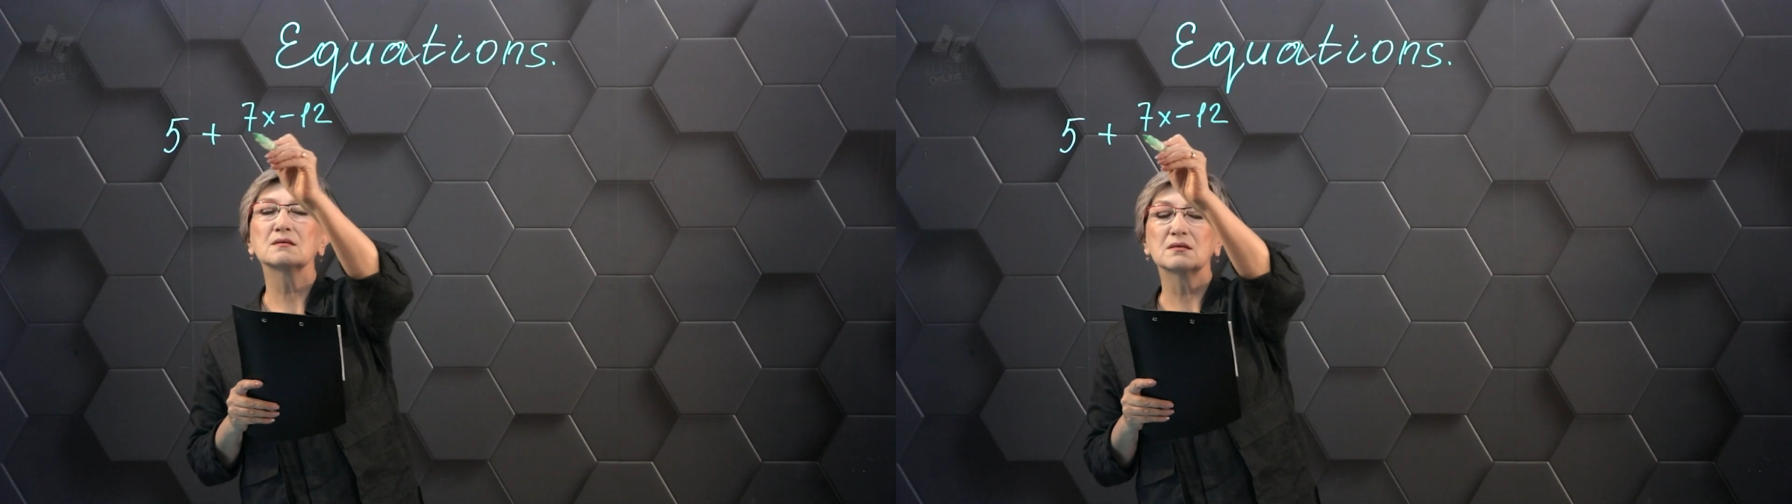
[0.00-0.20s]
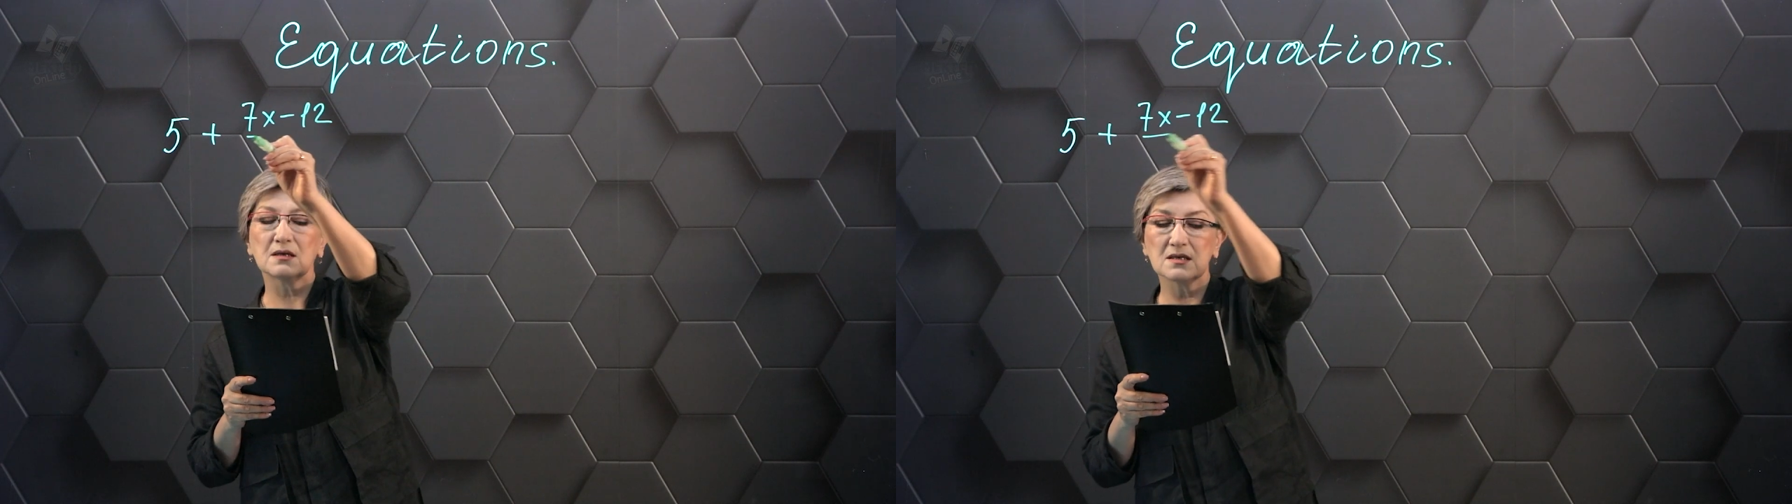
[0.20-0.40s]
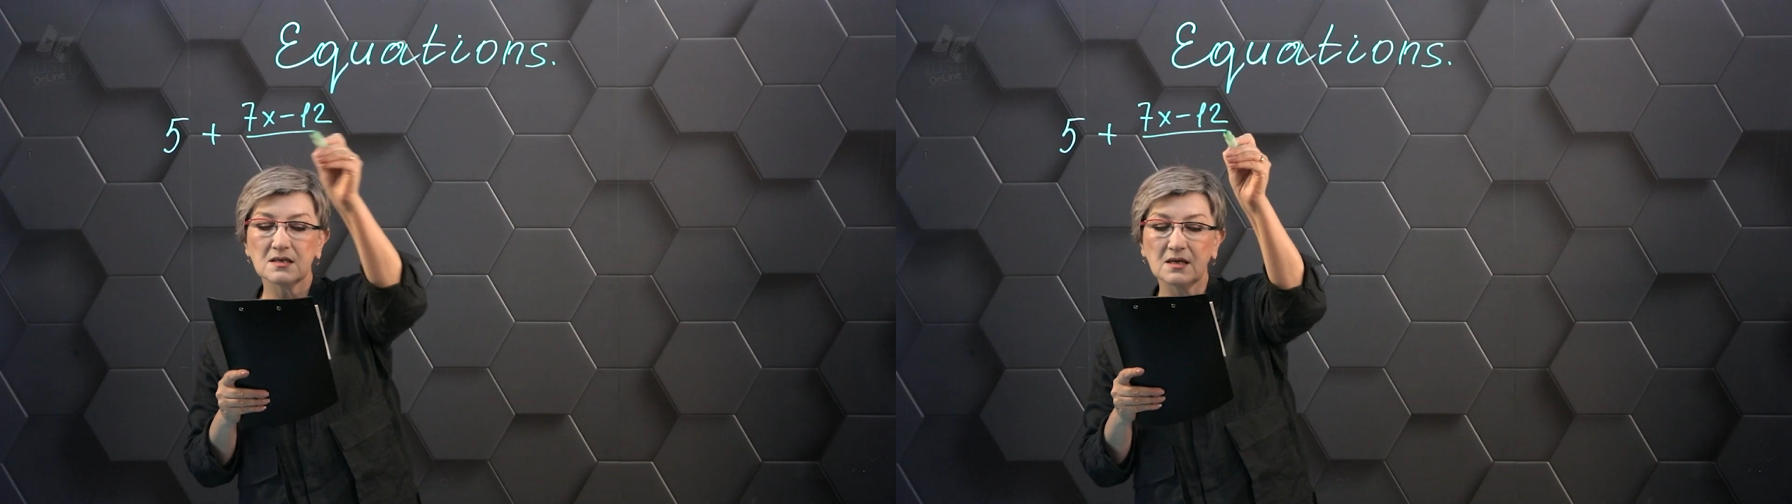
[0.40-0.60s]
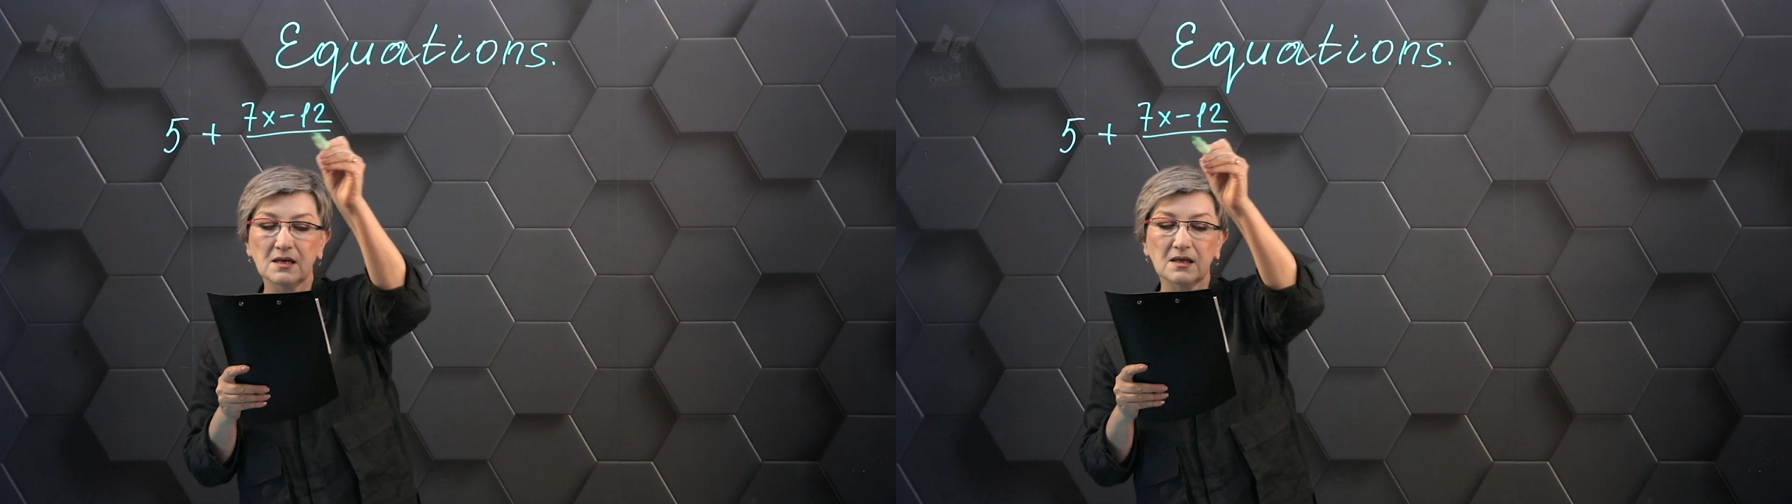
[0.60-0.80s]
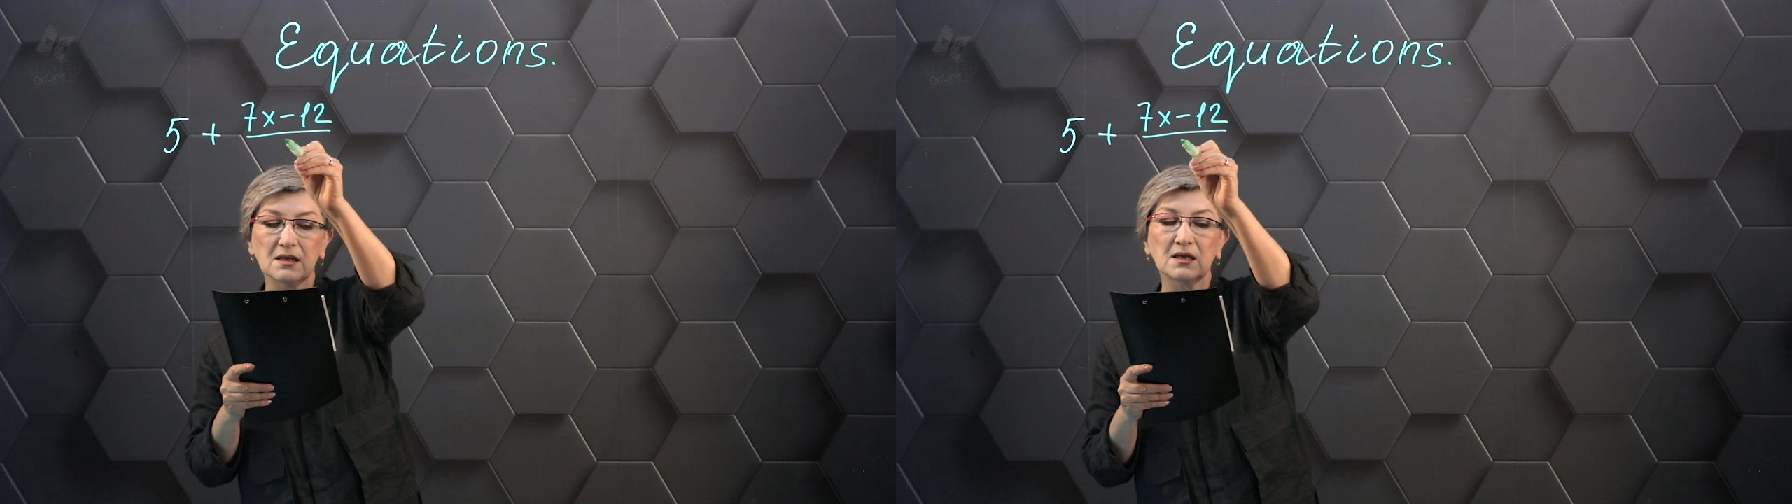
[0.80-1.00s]
3
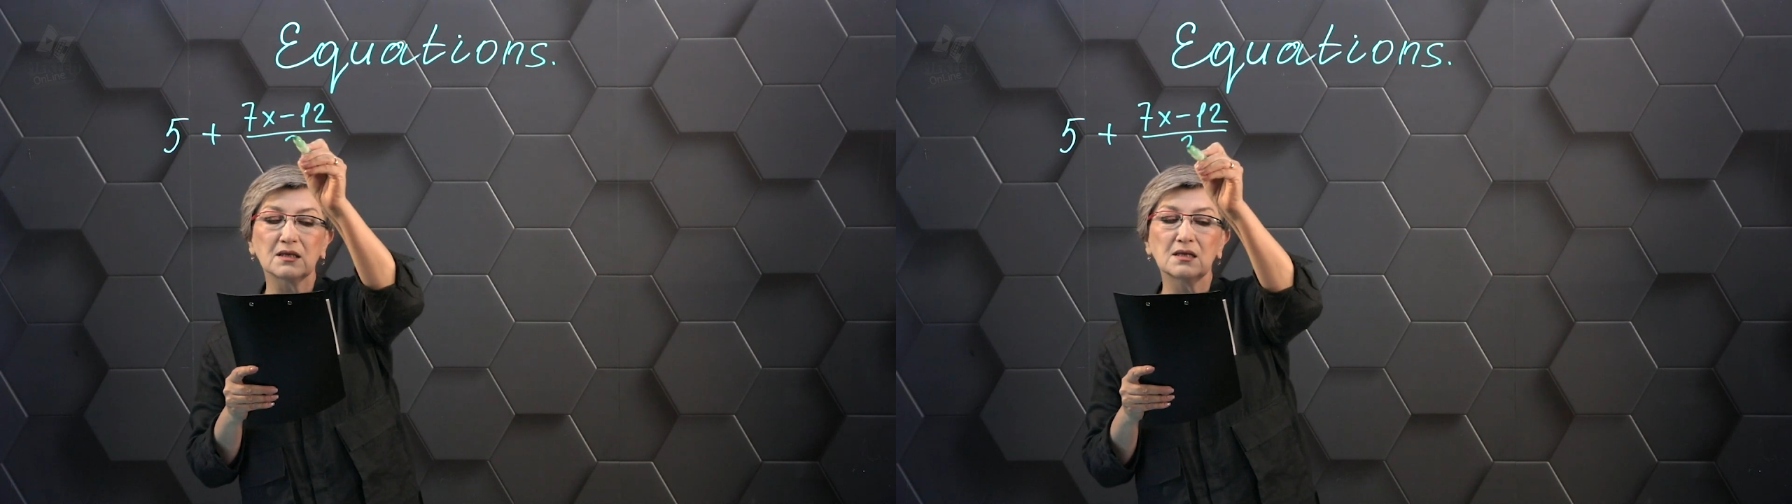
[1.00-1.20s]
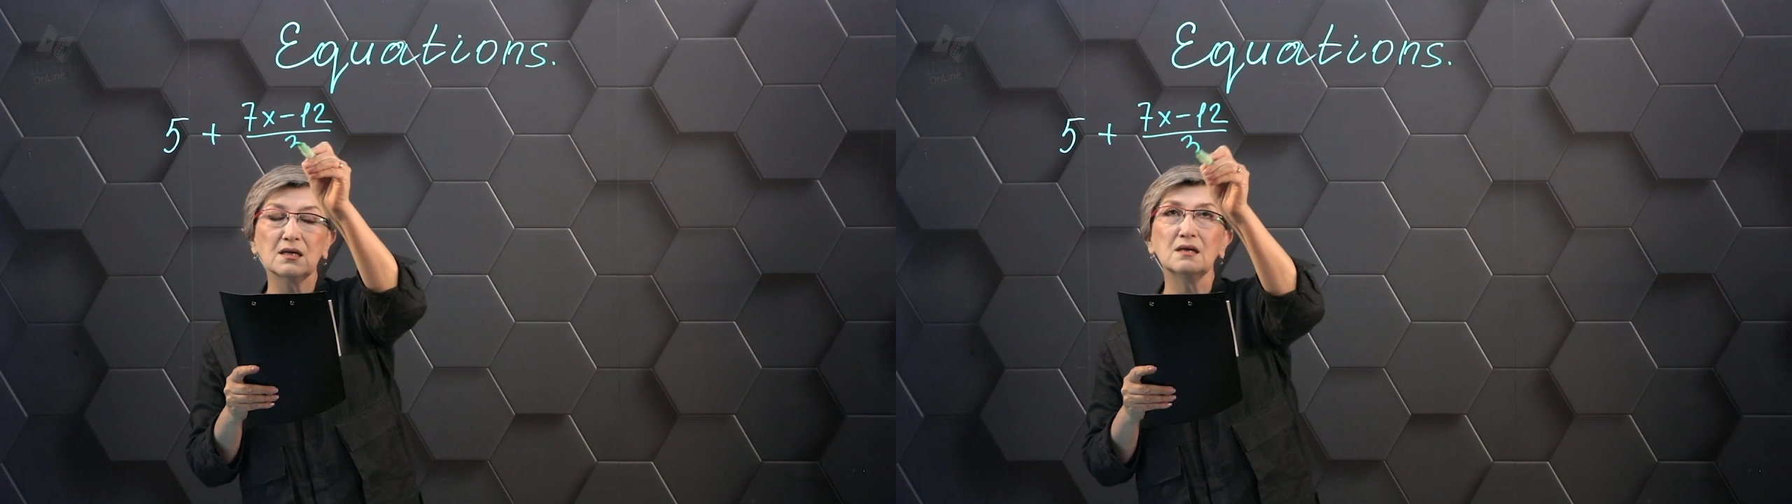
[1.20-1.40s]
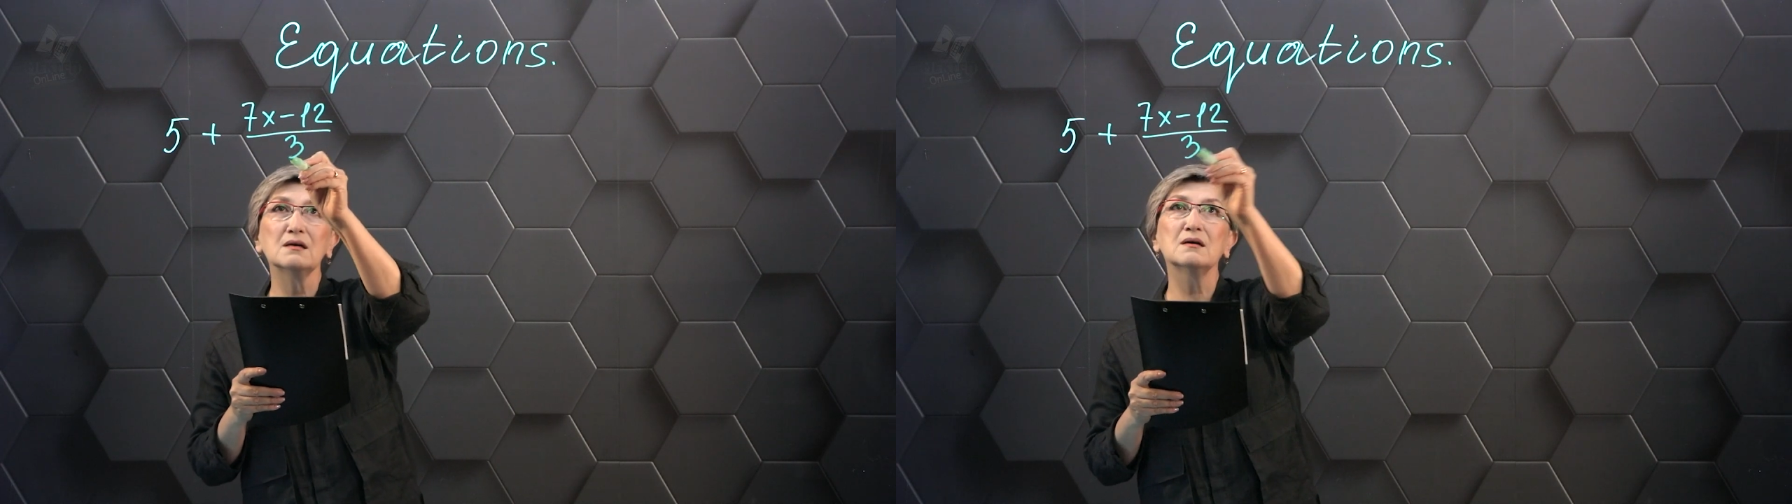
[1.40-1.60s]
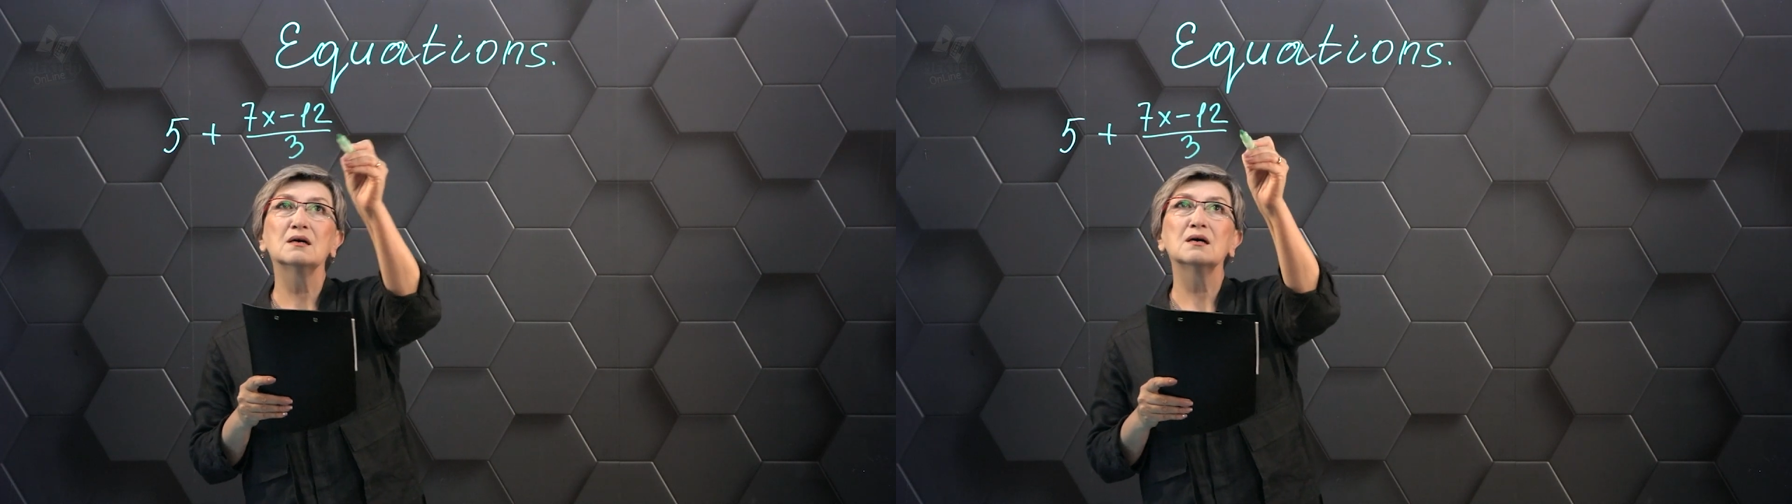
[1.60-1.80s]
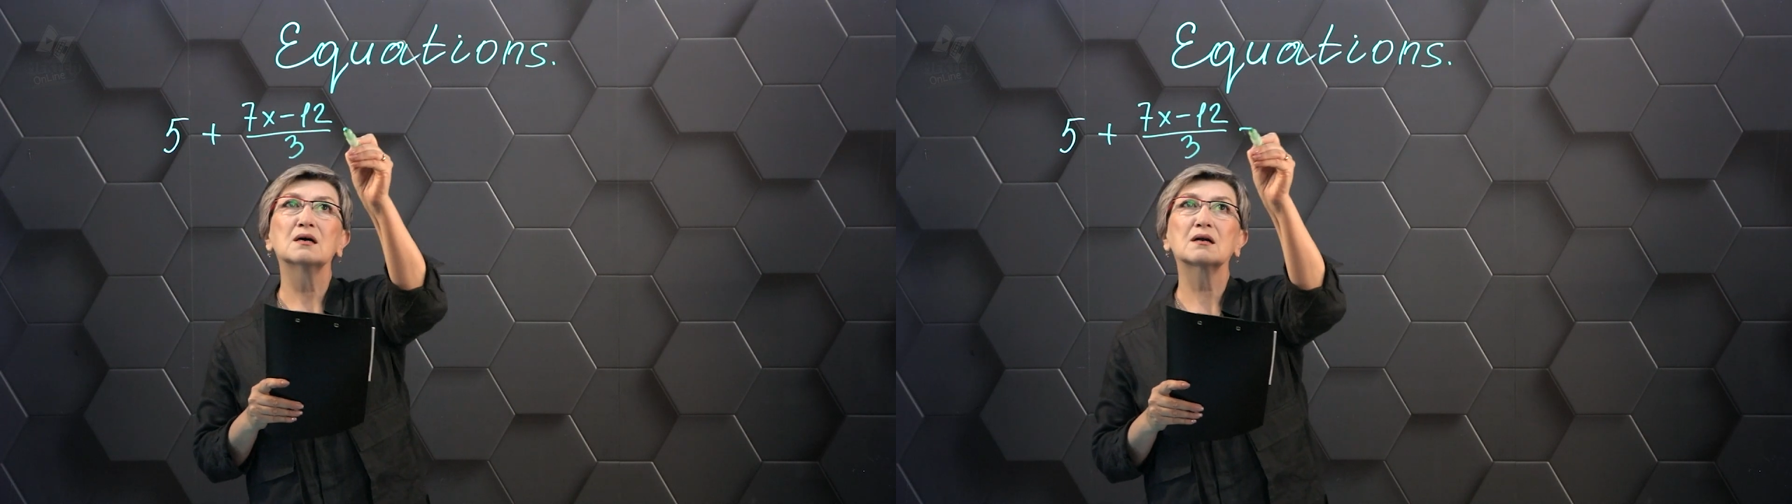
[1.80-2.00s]
equals x plus
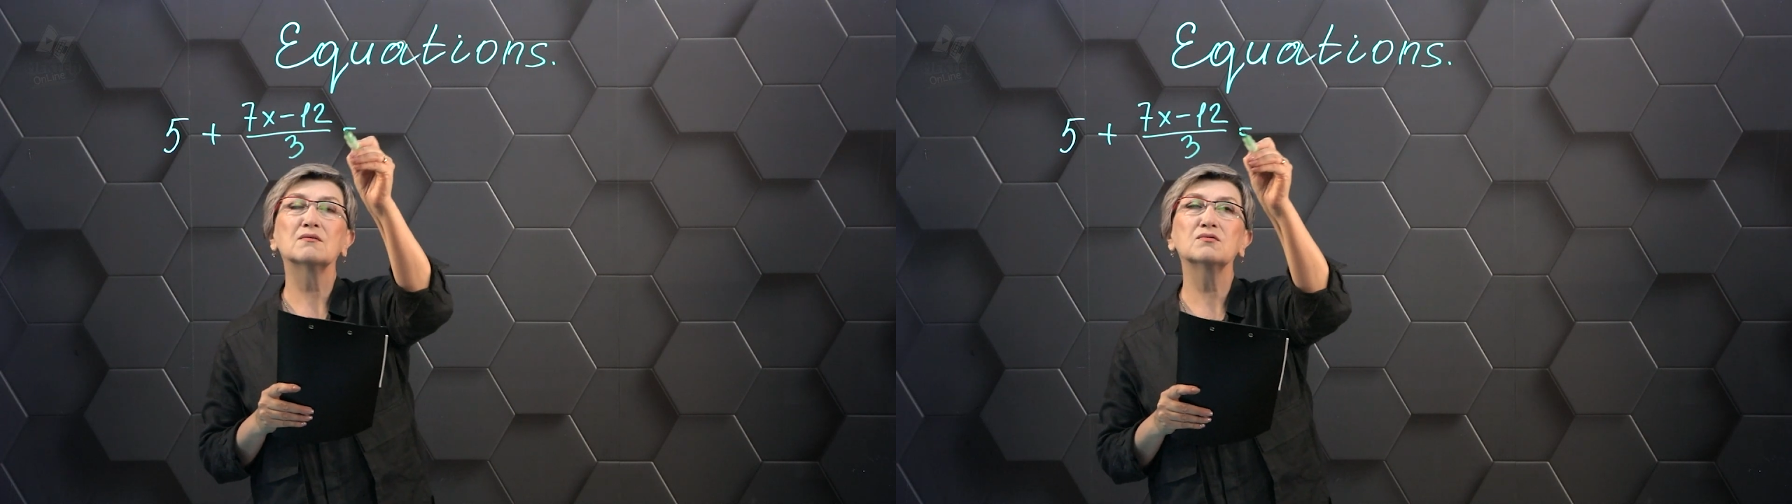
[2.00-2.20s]
13.